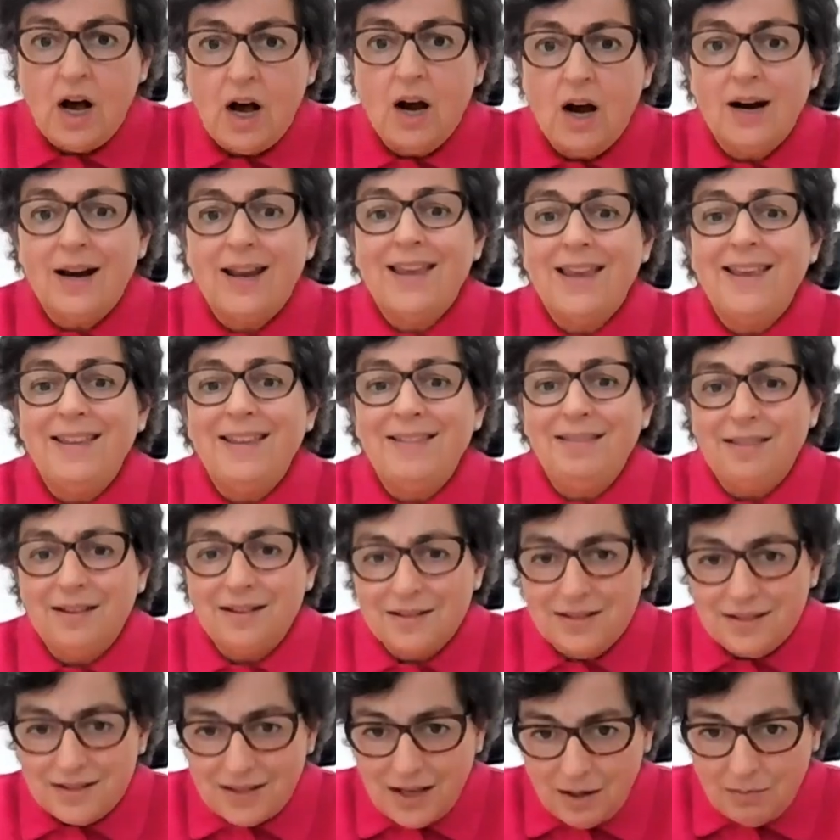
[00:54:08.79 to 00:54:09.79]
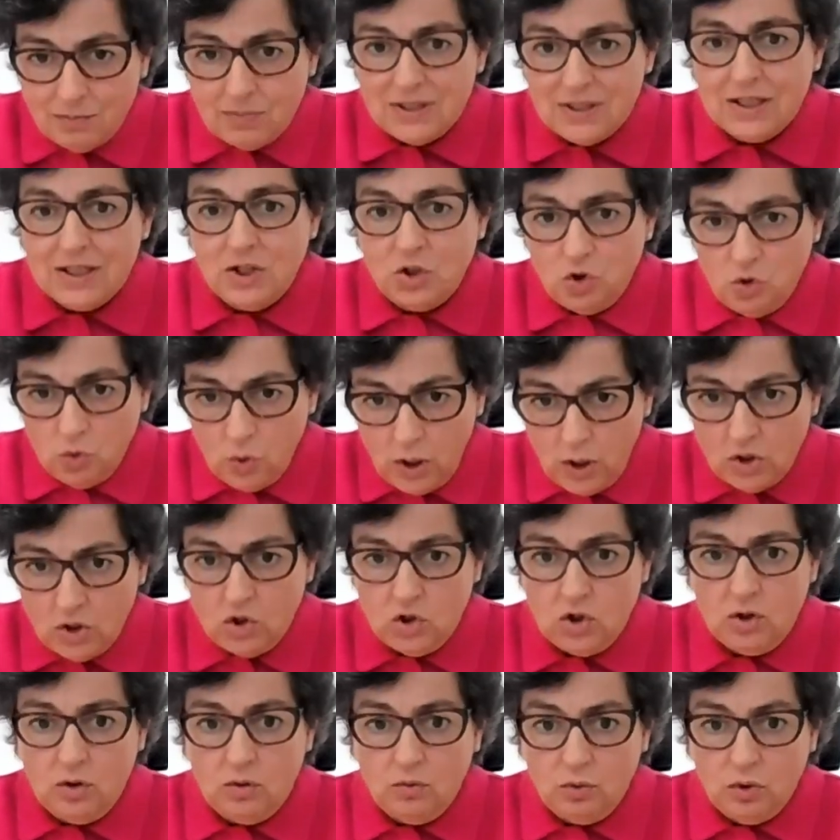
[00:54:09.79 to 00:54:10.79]
are in the same
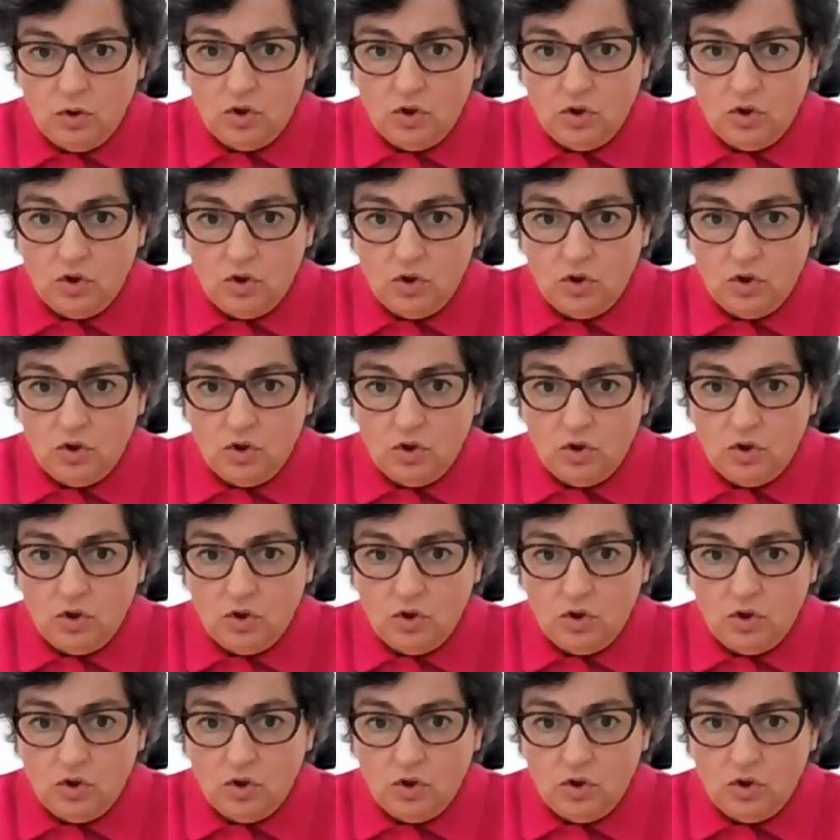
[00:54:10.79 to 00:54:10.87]
situation,